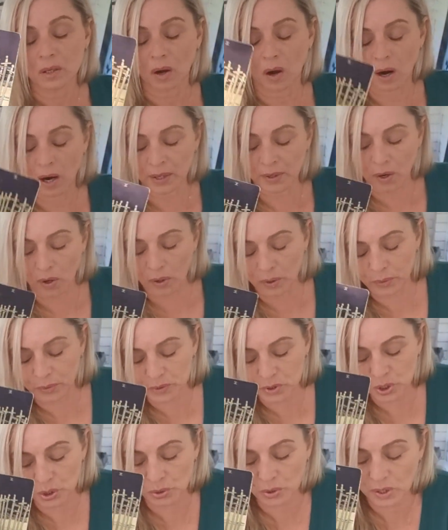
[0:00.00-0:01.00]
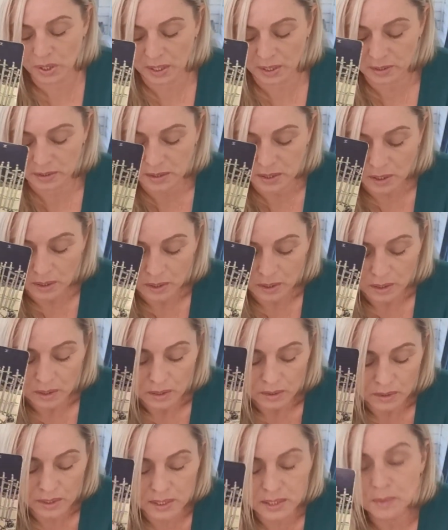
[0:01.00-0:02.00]
I know two things.
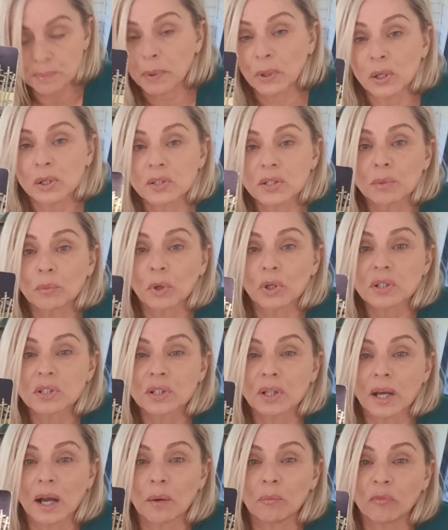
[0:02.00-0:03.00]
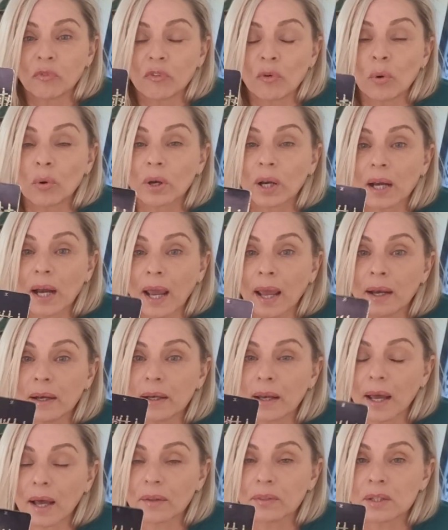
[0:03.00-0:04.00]
This person wants to come forward and
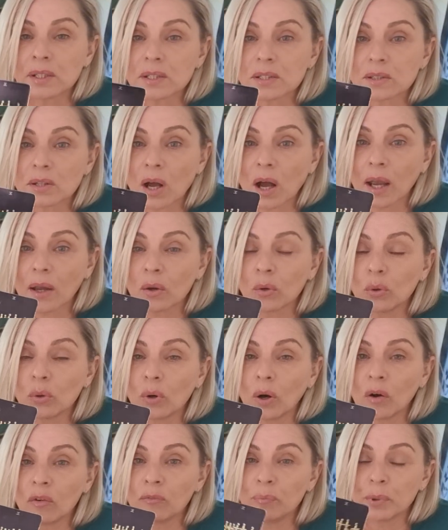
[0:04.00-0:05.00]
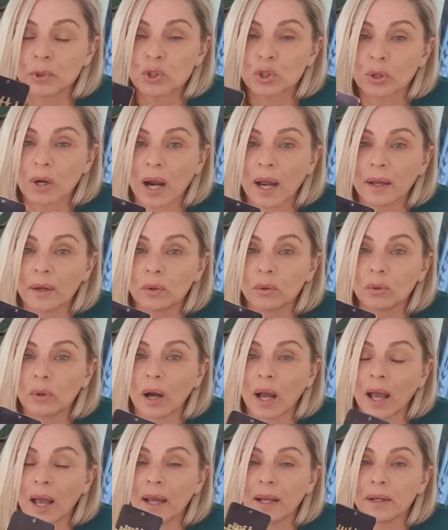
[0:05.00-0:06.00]
end out this cycle of
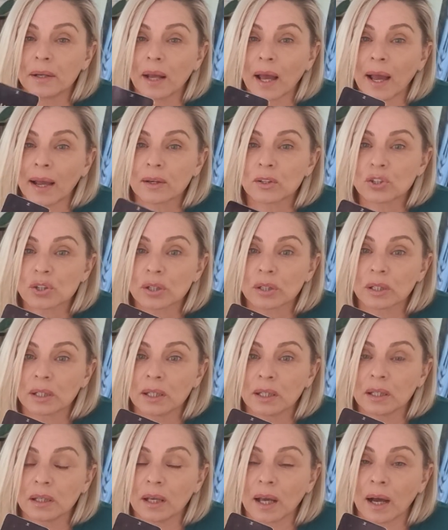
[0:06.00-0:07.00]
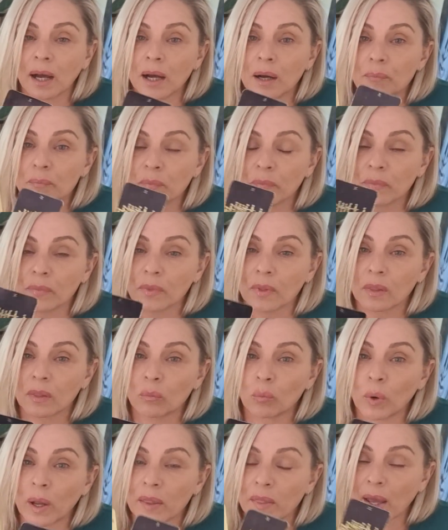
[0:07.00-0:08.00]
betrayal, and actually
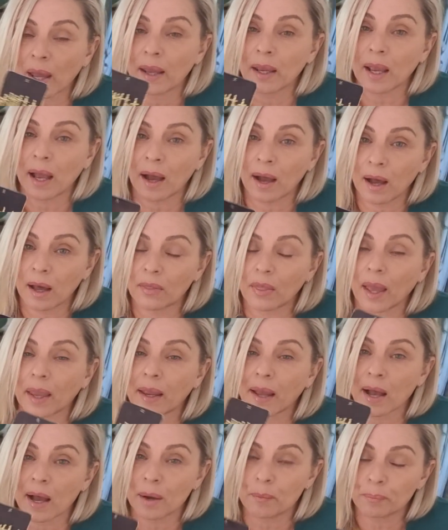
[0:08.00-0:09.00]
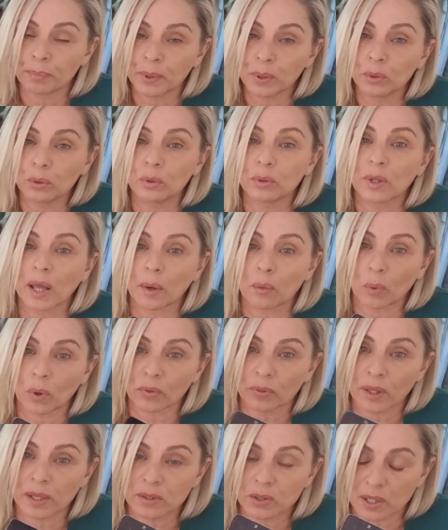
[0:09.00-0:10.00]
where they are, they can't build. They
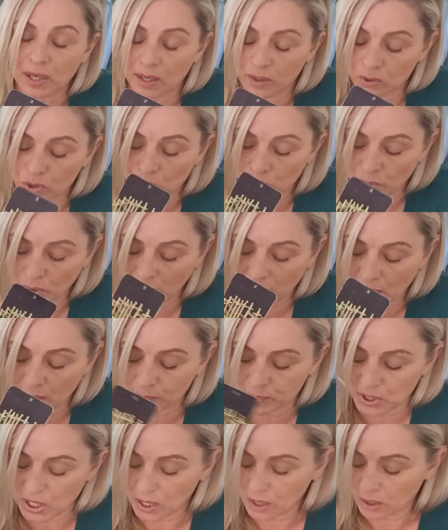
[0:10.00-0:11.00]
want their two of cups.